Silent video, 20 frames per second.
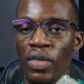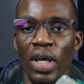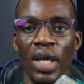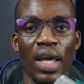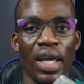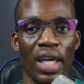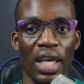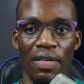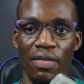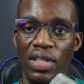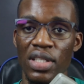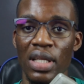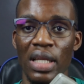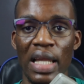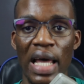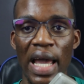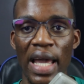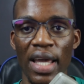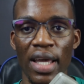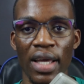Give it a
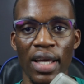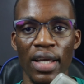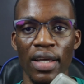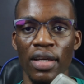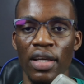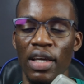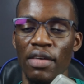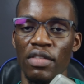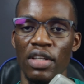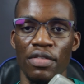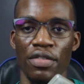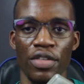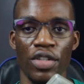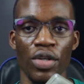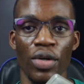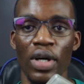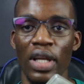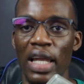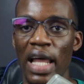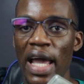like, give the video
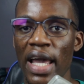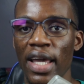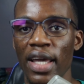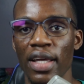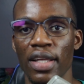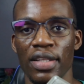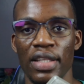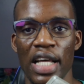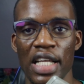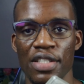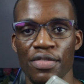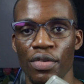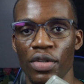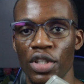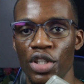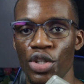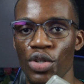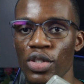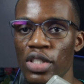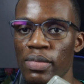a like. That's for the
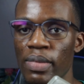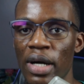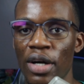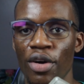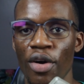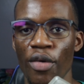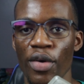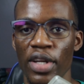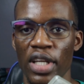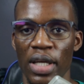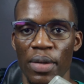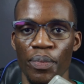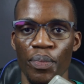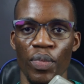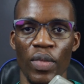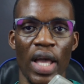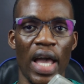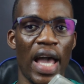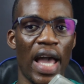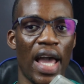YouTube algorithm.
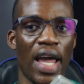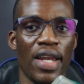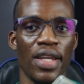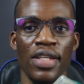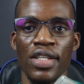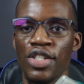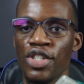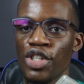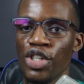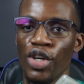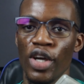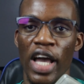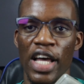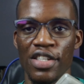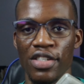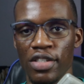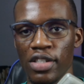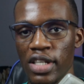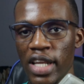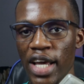And see you guys
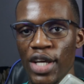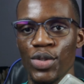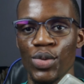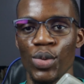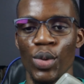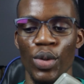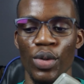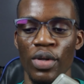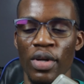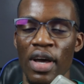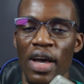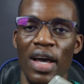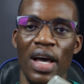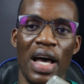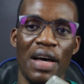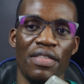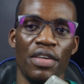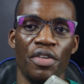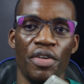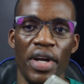on the next one. Have
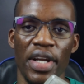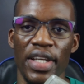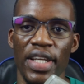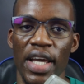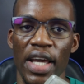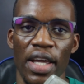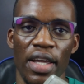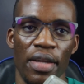a great day.